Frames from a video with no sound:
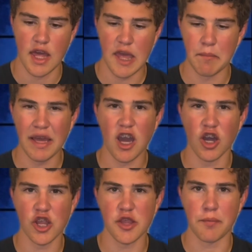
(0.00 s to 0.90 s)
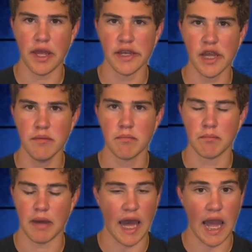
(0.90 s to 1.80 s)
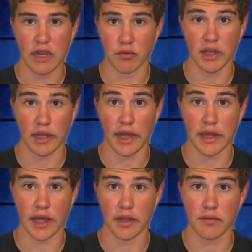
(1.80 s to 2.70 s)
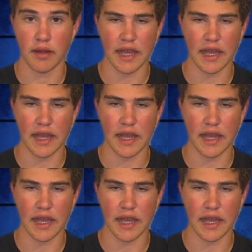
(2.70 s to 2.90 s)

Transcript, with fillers: In my honest opinion, I really like it.